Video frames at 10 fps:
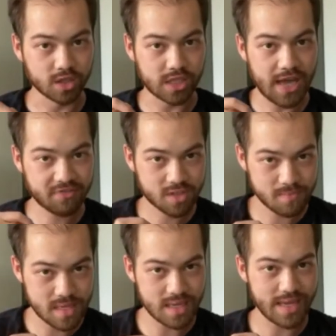left
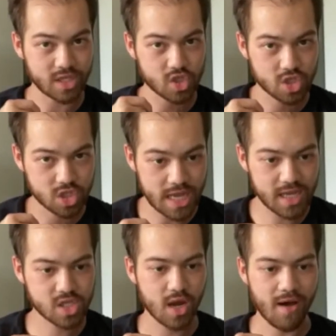me in a
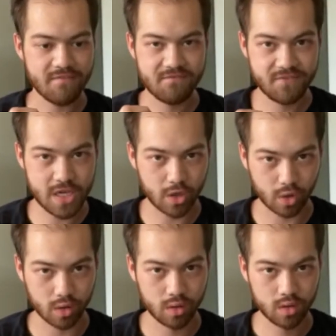state of fear.